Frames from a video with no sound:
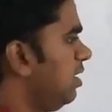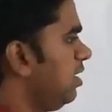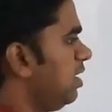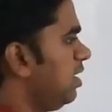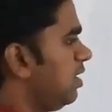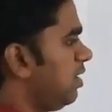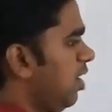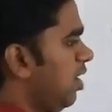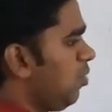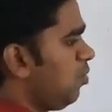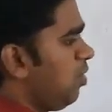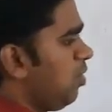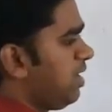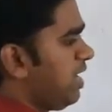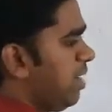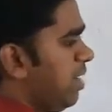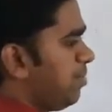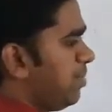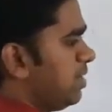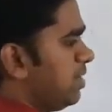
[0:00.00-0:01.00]
Now what
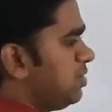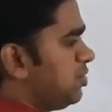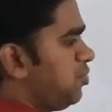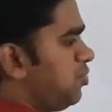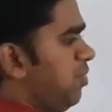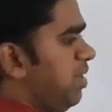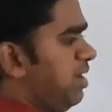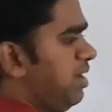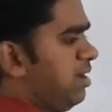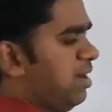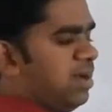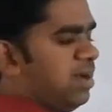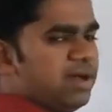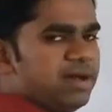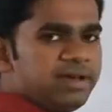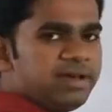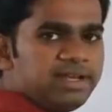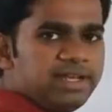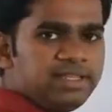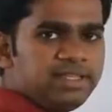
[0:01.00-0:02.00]
happens, when
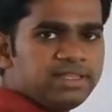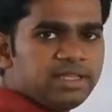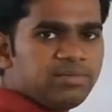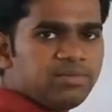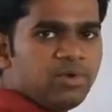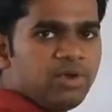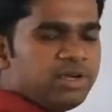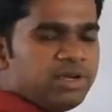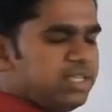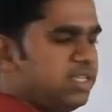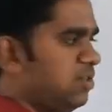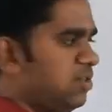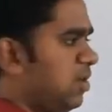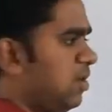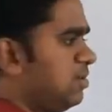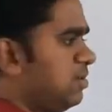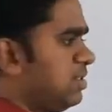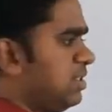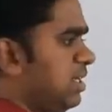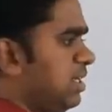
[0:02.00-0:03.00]
early in the morning you
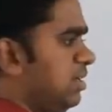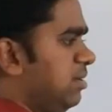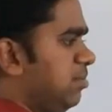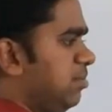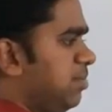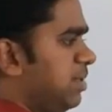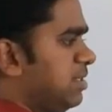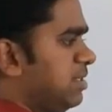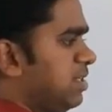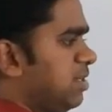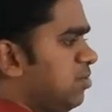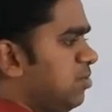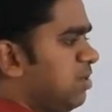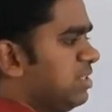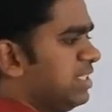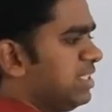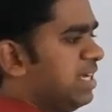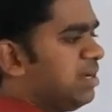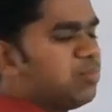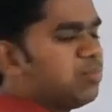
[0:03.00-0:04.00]
have seen person
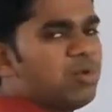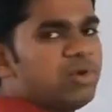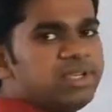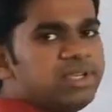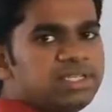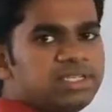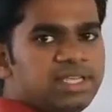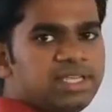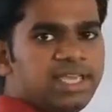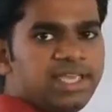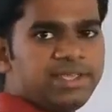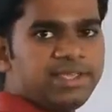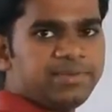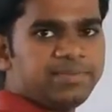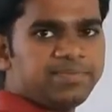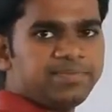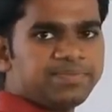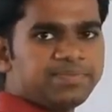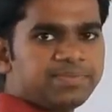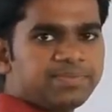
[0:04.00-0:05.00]
was at point
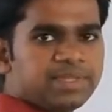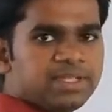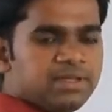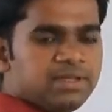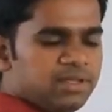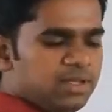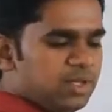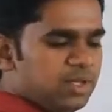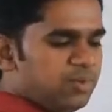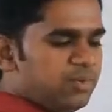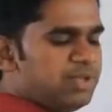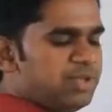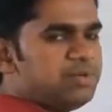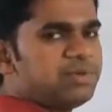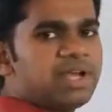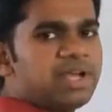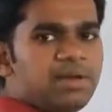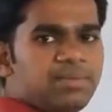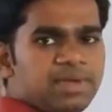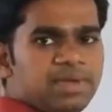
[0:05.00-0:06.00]
A, when
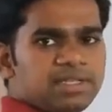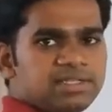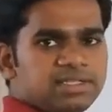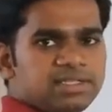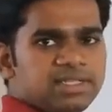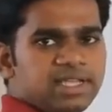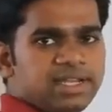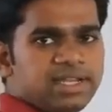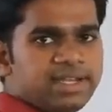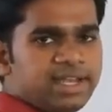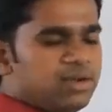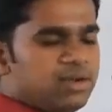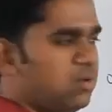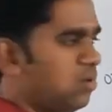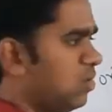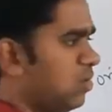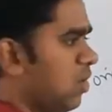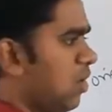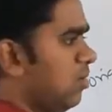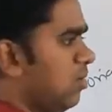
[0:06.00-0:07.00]
you come and say at 10
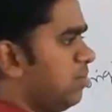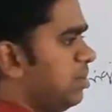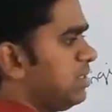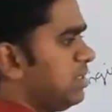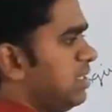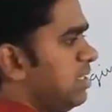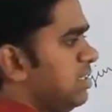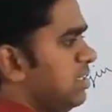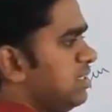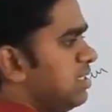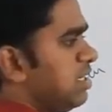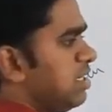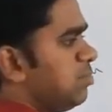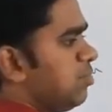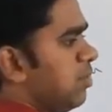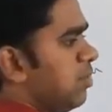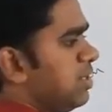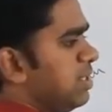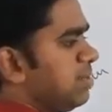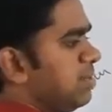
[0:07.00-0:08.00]
o'clock person is at
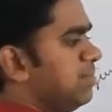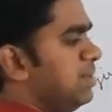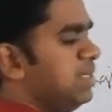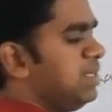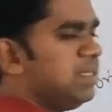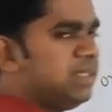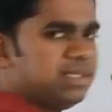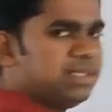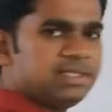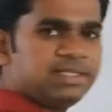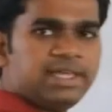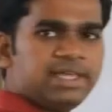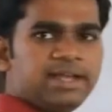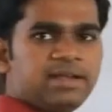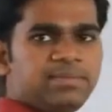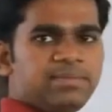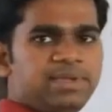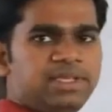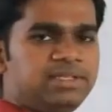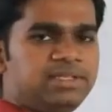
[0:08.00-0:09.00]
point B,
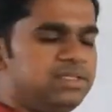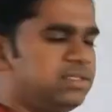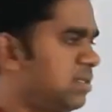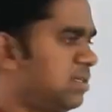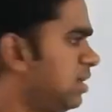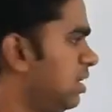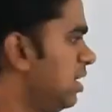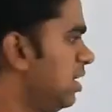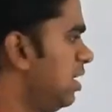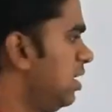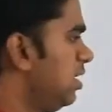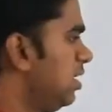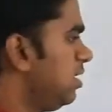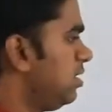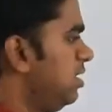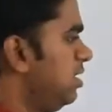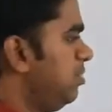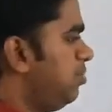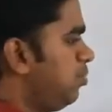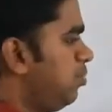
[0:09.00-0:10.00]
that means
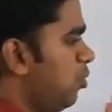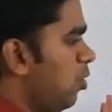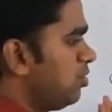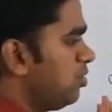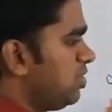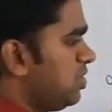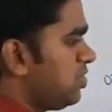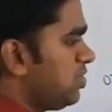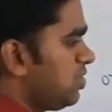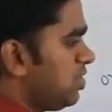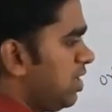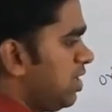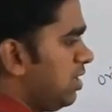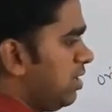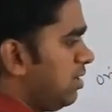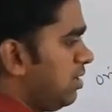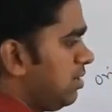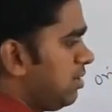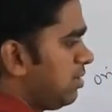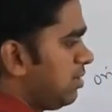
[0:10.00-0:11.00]
the
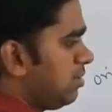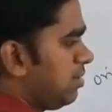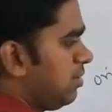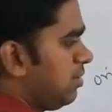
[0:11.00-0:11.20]
position